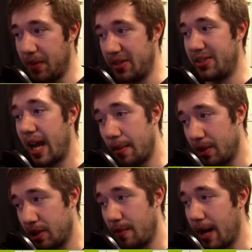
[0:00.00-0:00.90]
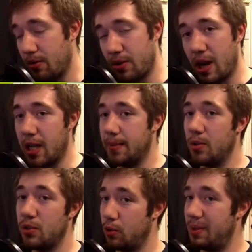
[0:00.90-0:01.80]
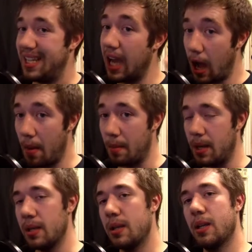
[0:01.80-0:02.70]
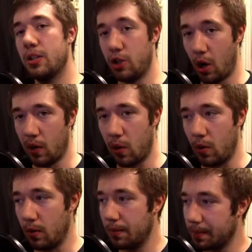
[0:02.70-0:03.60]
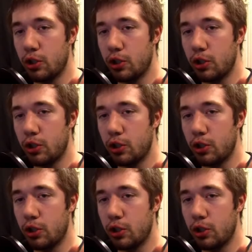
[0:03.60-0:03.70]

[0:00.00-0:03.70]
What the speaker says: established Macrocosmos to become Dark Hole.